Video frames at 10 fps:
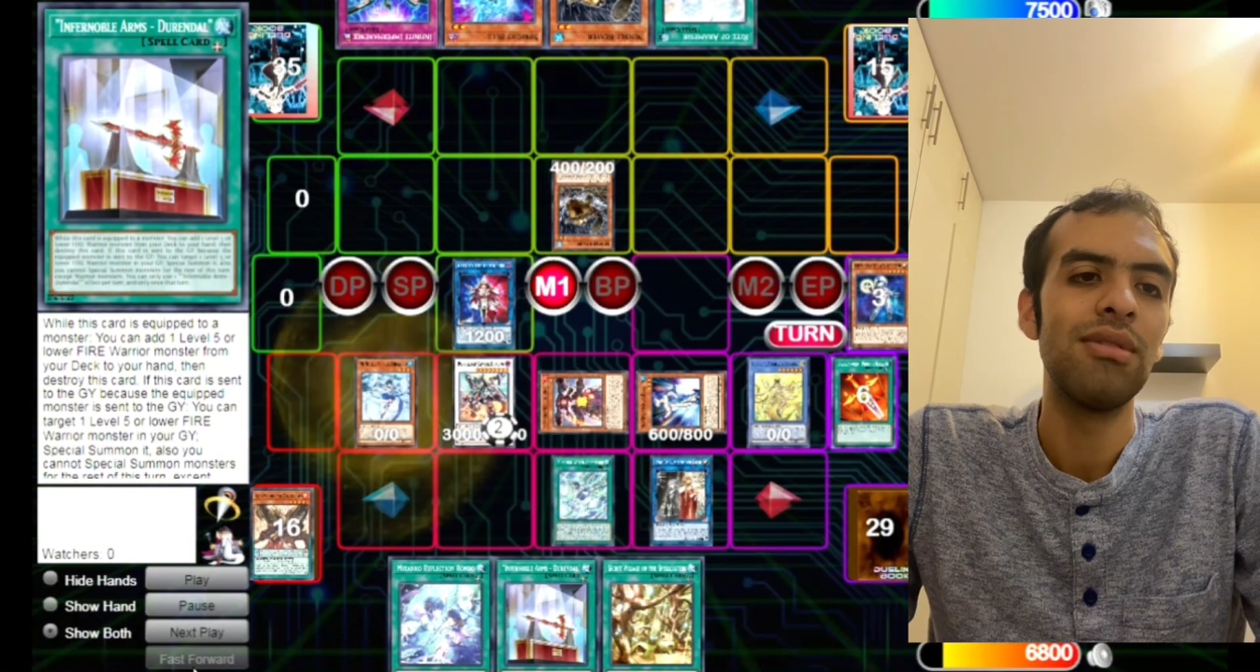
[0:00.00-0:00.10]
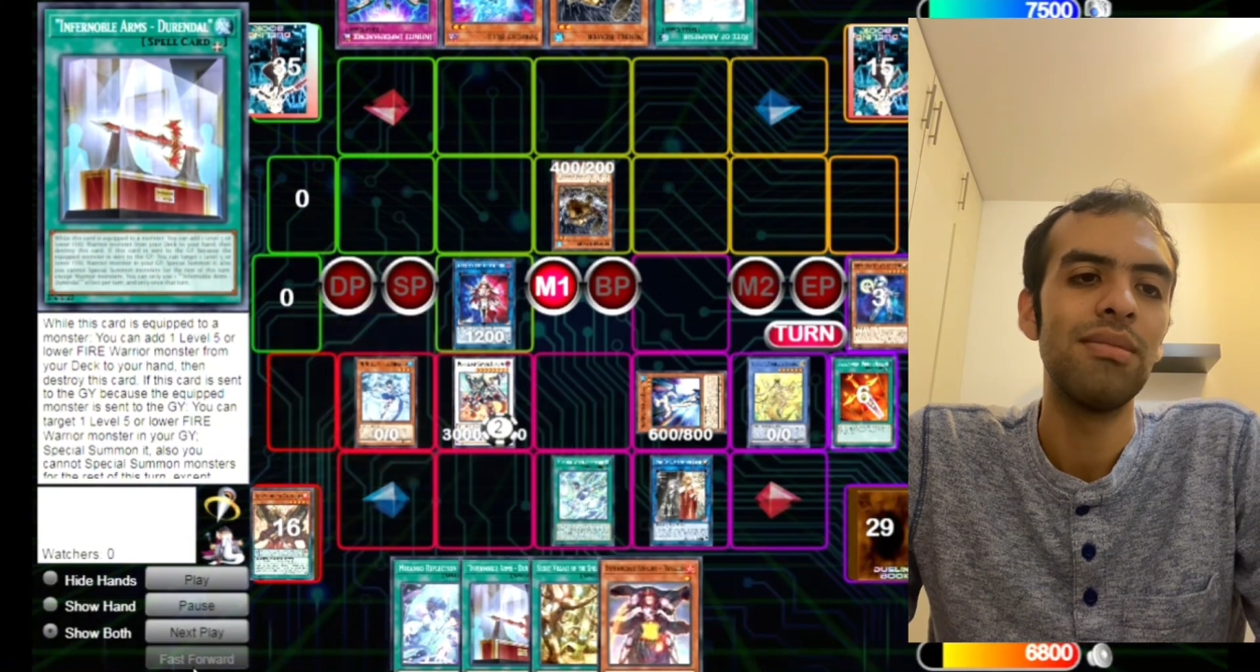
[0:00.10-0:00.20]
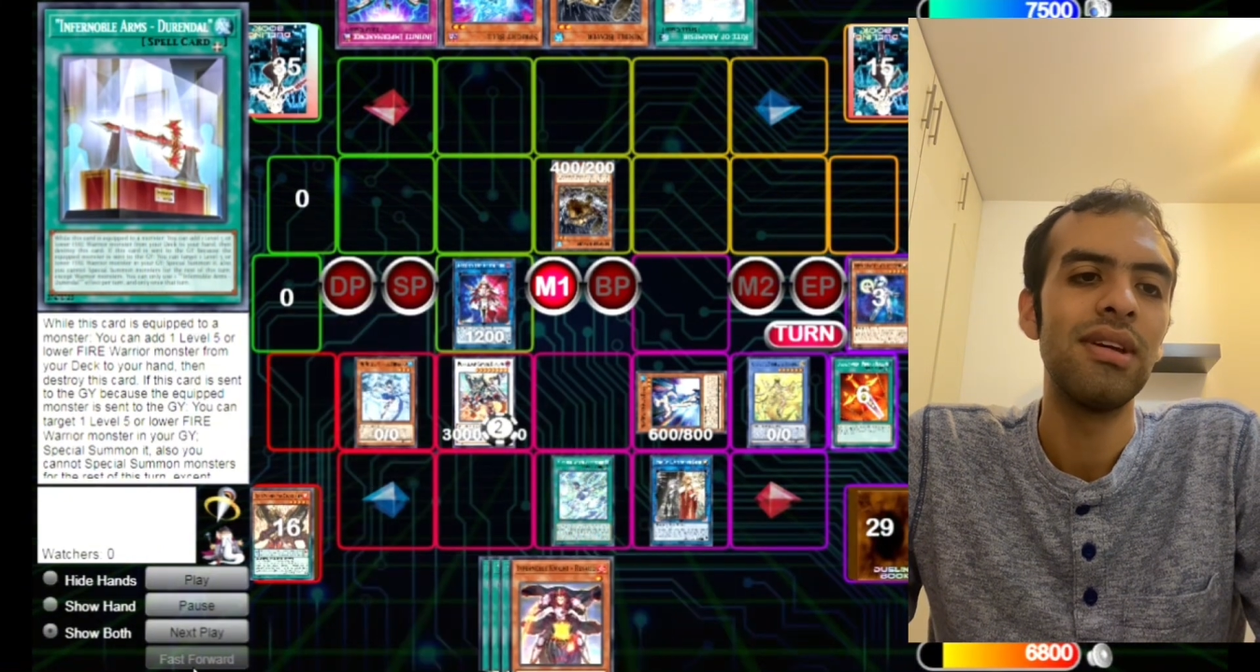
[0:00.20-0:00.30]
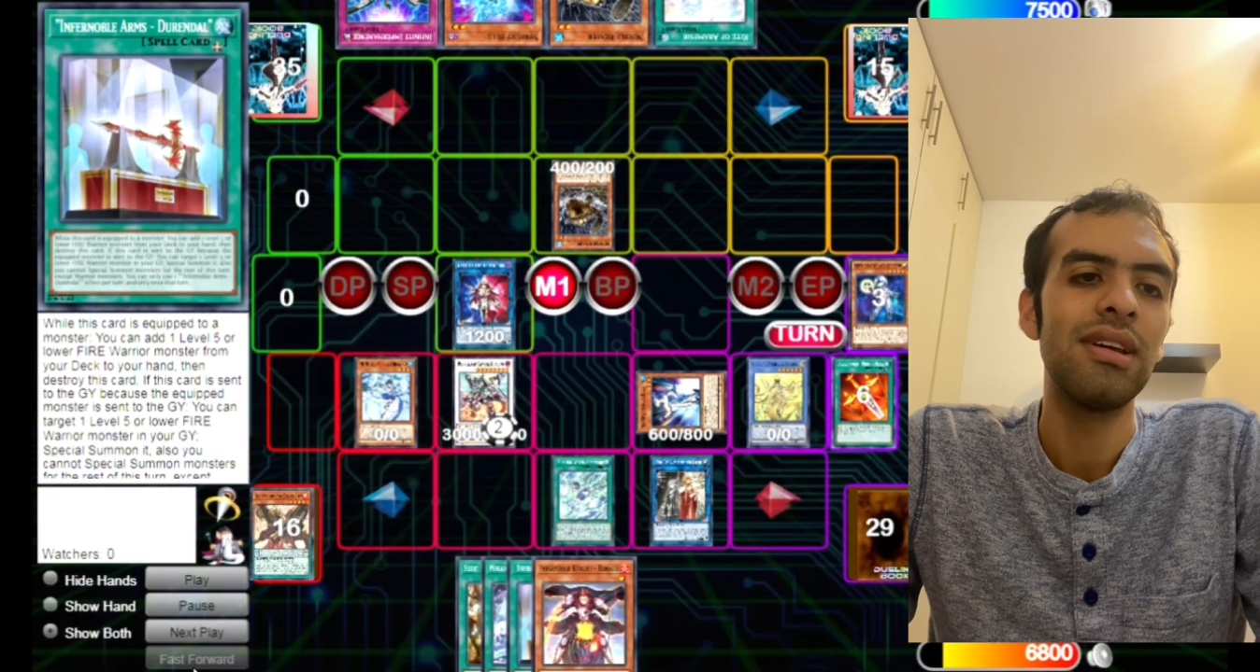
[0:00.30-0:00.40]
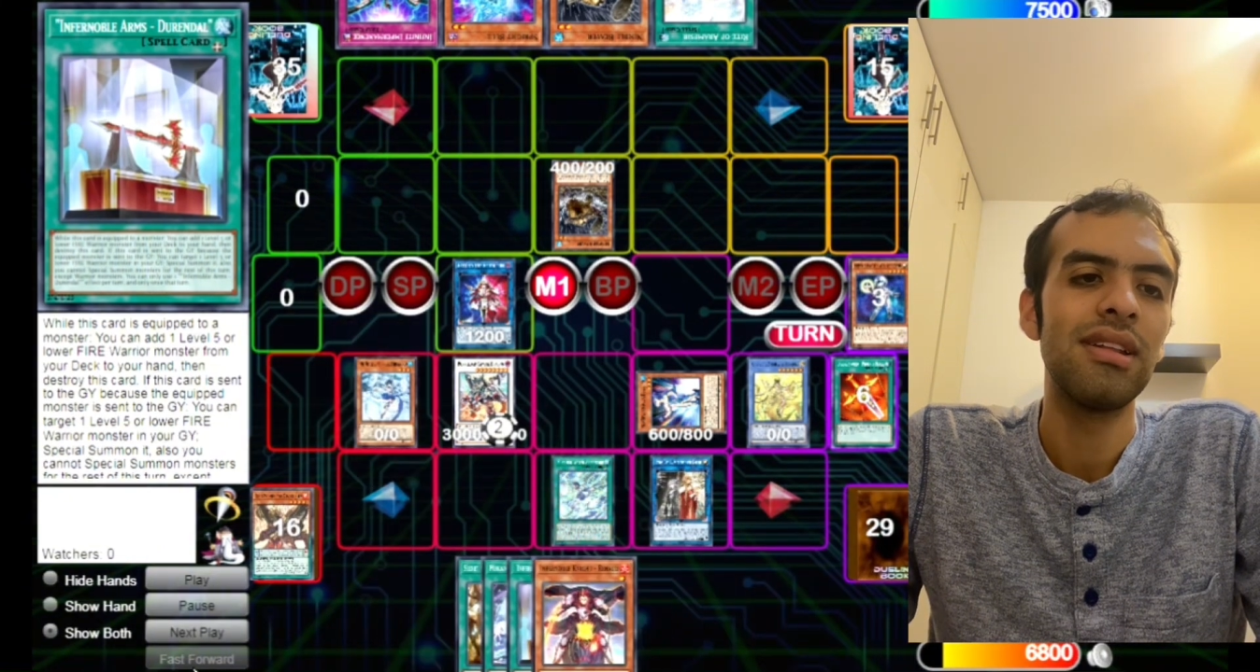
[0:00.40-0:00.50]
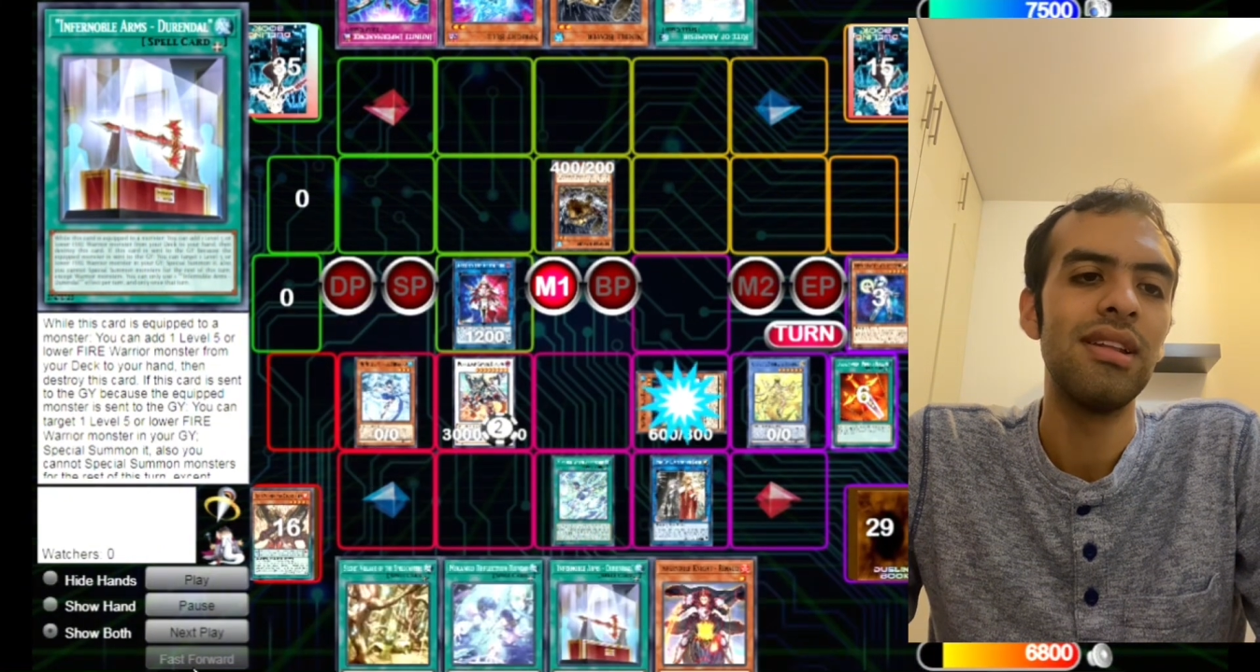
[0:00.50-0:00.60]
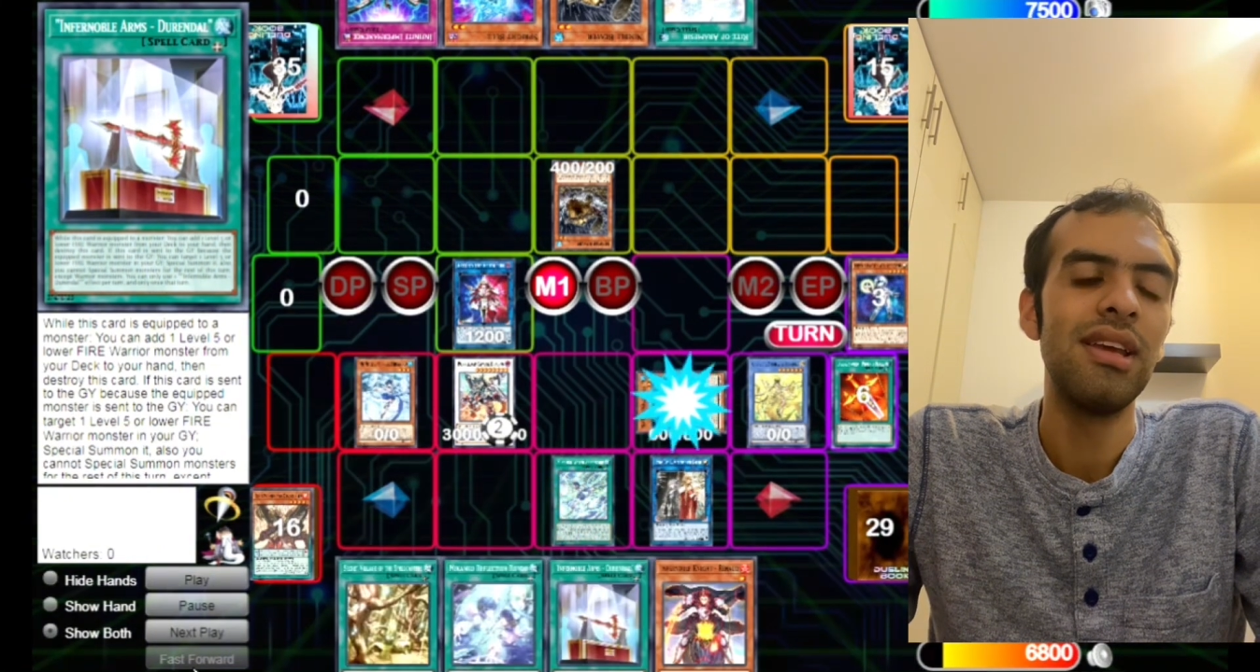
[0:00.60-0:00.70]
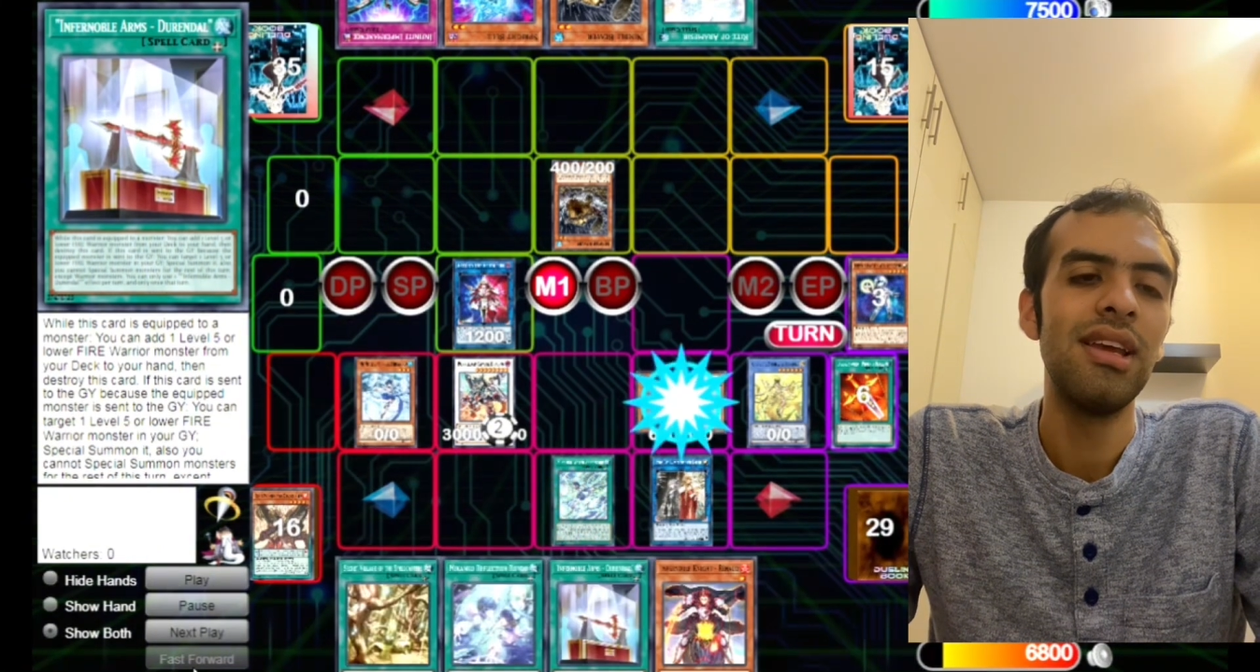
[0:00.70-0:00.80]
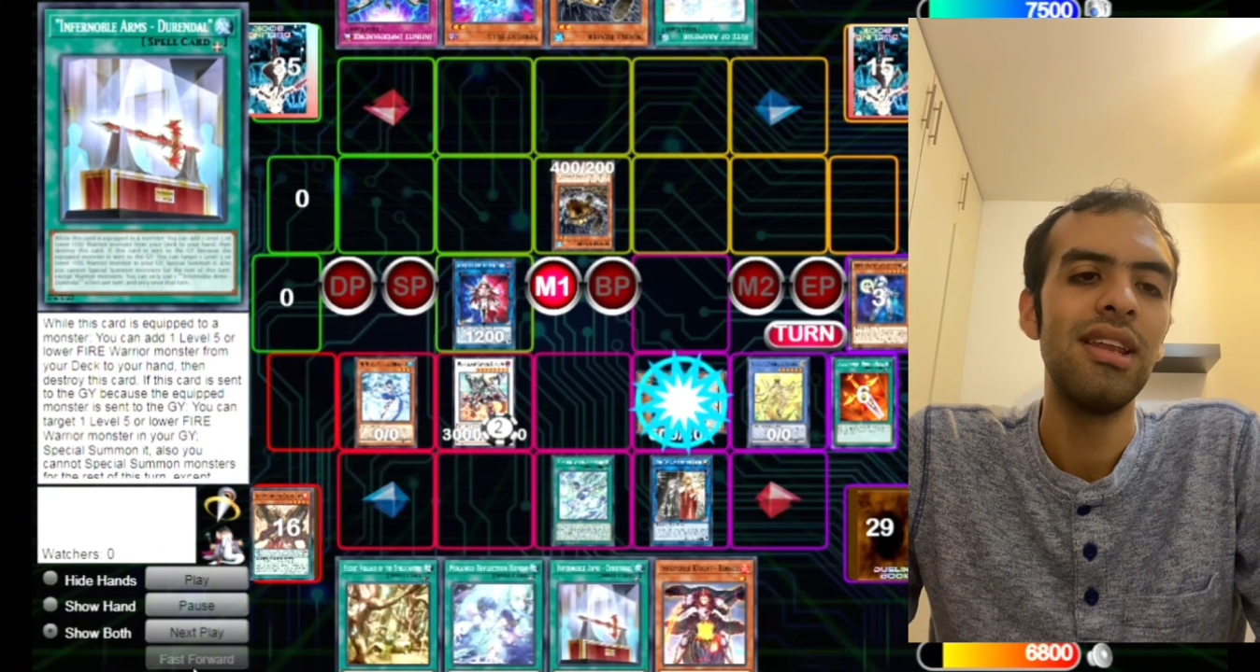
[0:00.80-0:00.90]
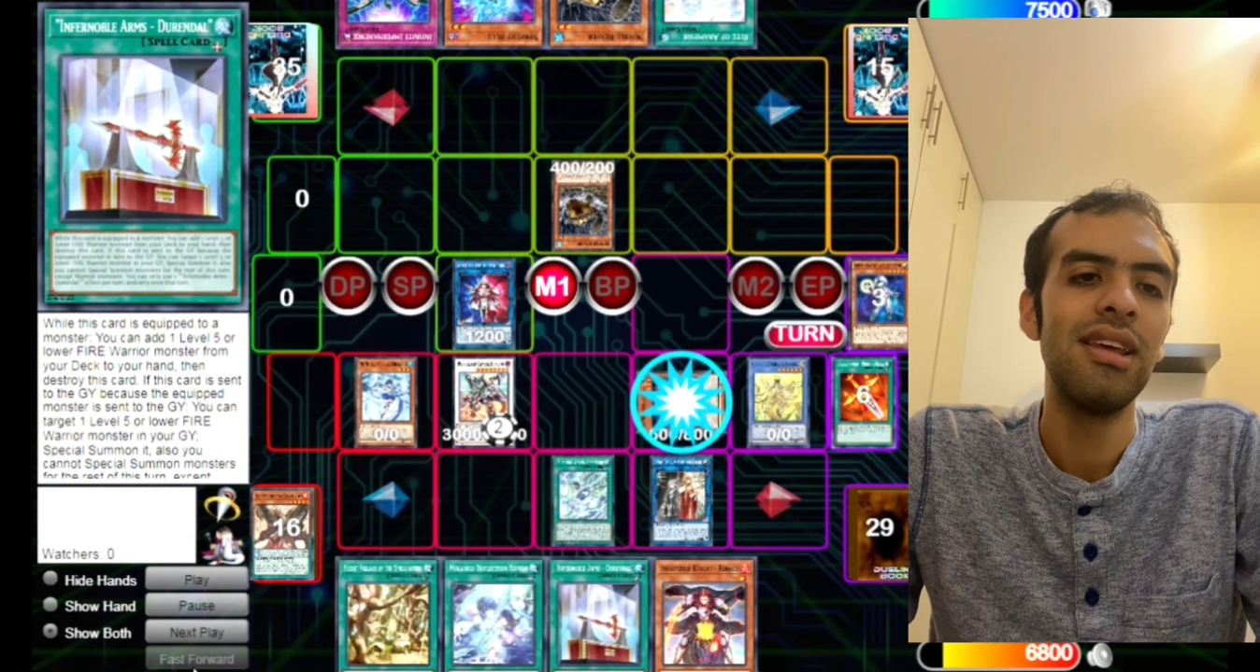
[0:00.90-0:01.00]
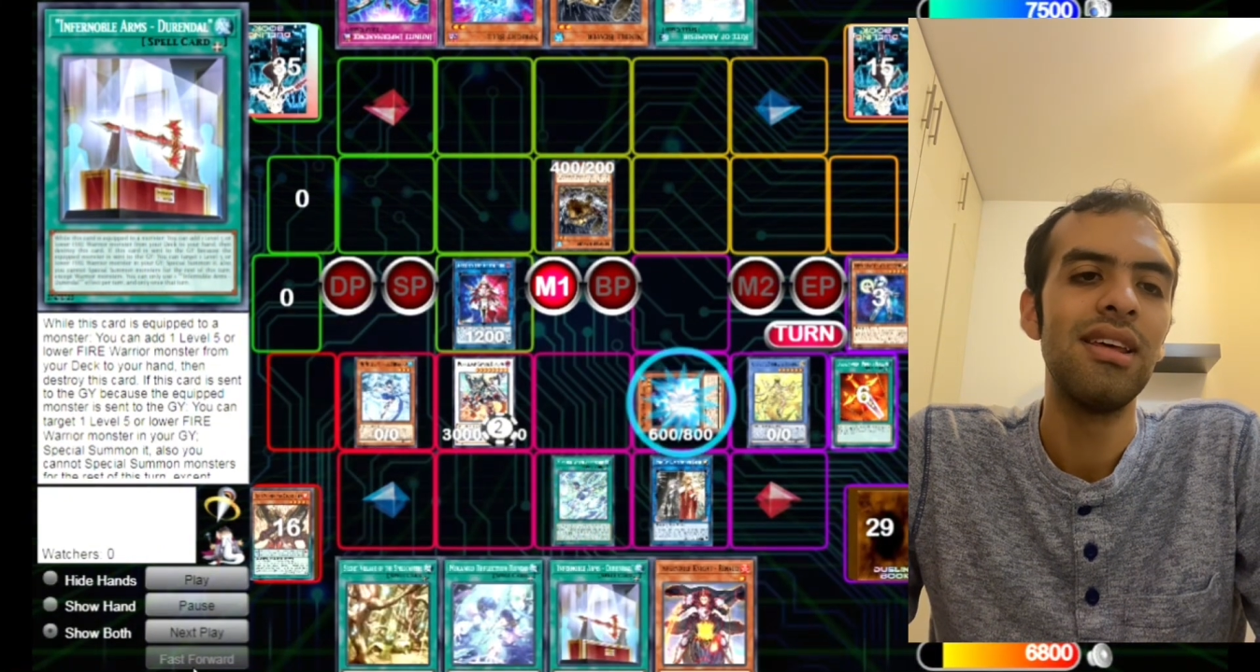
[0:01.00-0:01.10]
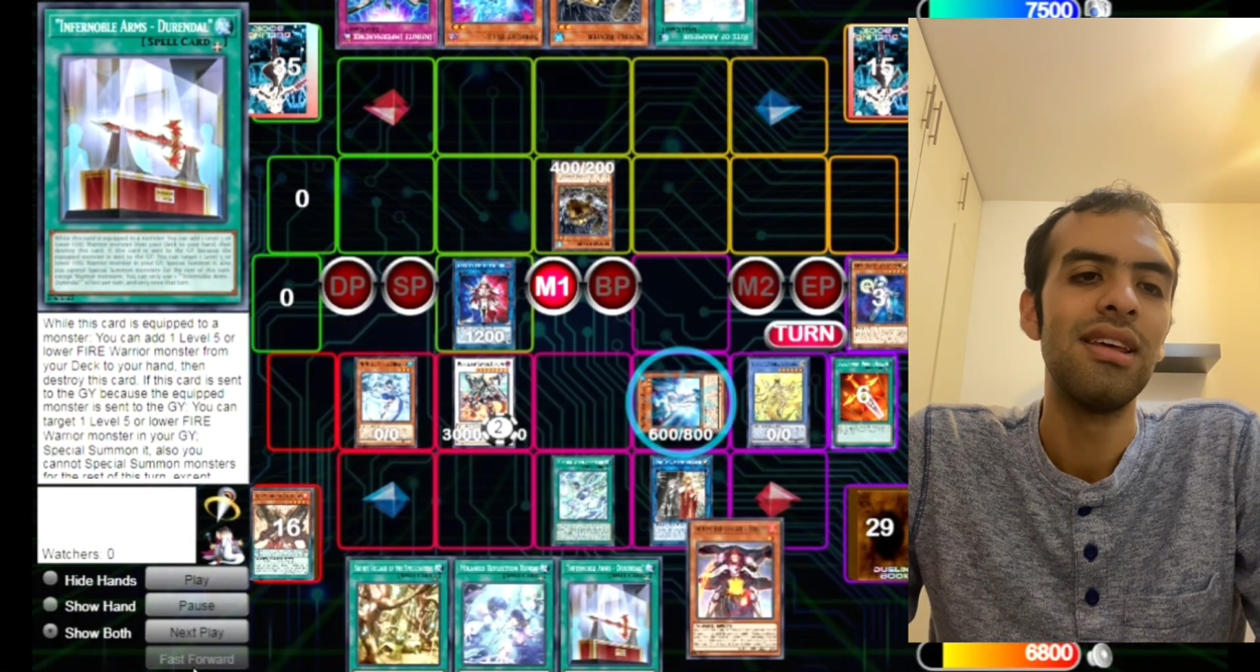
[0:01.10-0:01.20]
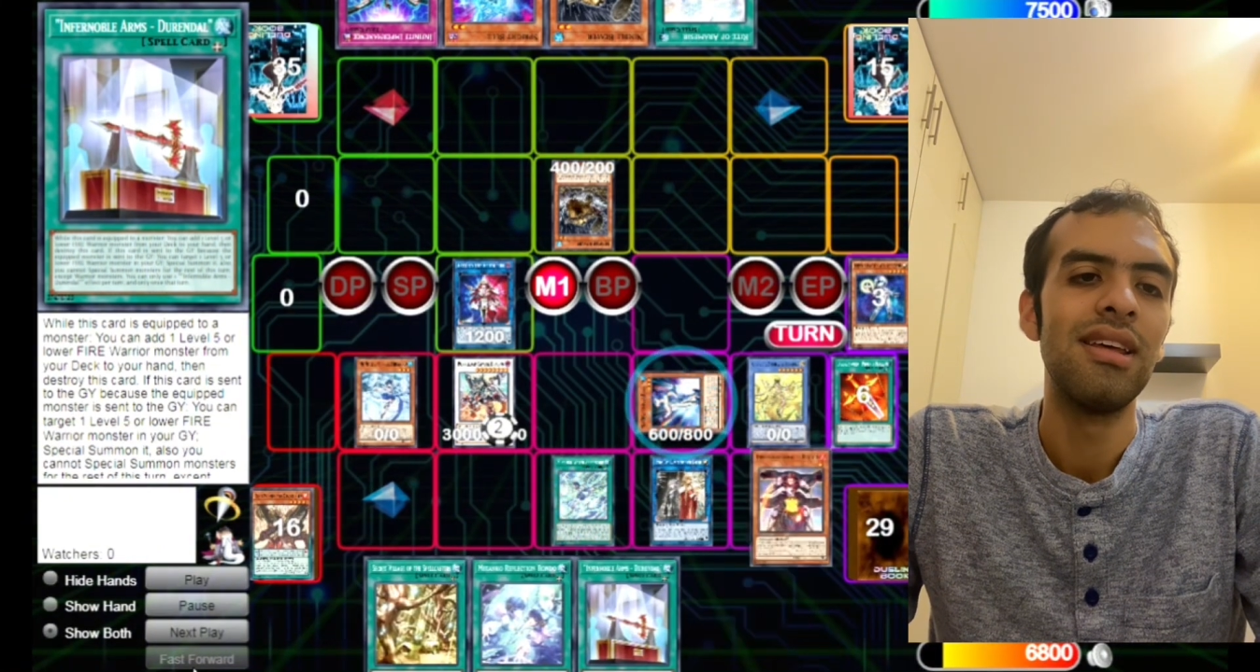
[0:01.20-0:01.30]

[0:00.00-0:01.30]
make Nini,